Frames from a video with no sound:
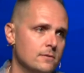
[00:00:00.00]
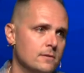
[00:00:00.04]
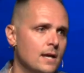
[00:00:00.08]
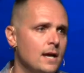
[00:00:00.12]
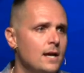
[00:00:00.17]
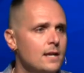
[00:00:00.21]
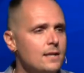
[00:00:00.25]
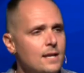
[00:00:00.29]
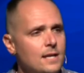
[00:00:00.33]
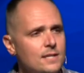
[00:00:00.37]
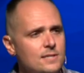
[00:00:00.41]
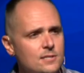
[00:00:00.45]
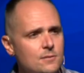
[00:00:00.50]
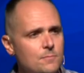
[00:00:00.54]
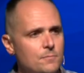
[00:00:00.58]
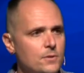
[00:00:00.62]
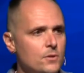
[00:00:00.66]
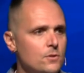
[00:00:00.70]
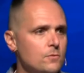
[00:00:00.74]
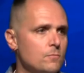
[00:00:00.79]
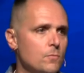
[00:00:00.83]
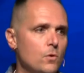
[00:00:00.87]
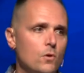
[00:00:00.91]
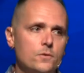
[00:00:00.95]
Not, not to
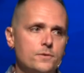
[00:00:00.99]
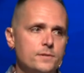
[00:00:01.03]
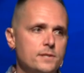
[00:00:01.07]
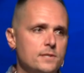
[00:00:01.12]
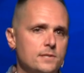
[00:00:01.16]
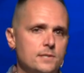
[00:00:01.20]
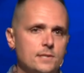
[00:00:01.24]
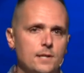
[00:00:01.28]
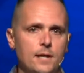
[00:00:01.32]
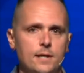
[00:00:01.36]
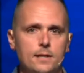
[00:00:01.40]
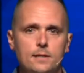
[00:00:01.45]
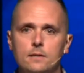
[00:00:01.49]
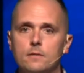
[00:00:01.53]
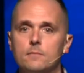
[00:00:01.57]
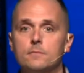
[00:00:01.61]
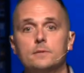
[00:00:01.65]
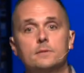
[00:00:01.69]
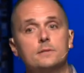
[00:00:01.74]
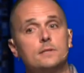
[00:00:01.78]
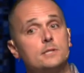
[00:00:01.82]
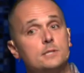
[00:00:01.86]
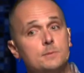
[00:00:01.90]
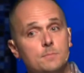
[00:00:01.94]
build multi site. Let
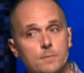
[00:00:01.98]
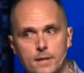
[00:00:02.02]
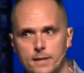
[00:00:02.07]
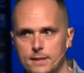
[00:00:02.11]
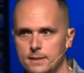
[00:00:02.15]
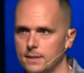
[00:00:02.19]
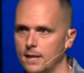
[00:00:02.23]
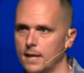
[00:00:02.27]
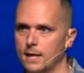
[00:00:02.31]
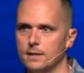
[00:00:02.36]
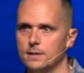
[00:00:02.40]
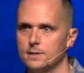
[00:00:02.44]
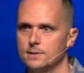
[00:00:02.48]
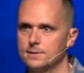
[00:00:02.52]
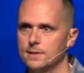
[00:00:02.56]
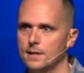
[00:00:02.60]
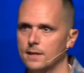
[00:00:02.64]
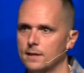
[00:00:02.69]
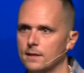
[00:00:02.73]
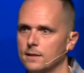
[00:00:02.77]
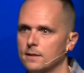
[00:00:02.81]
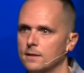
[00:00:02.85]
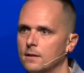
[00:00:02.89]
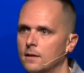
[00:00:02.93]
me explain that in a
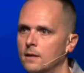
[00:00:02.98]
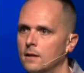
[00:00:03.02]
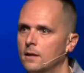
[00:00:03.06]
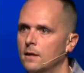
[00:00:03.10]
second.